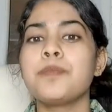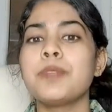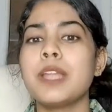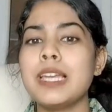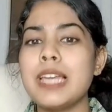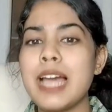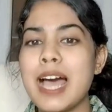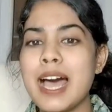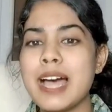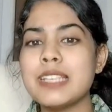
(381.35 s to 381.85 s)

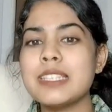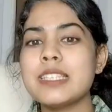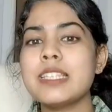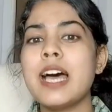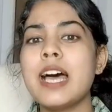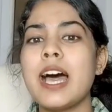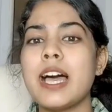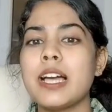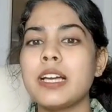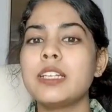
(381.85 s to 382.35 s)
And as
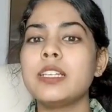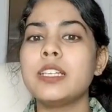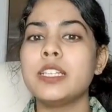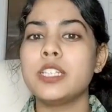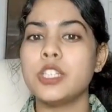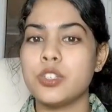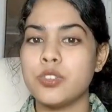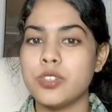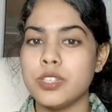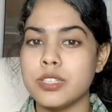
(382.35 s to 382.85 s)
the angle
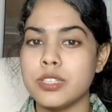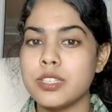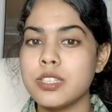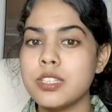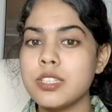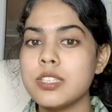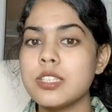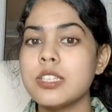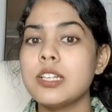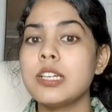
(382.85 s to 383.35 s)

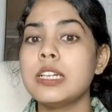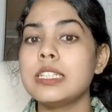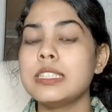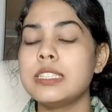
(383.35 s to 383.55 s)
increases,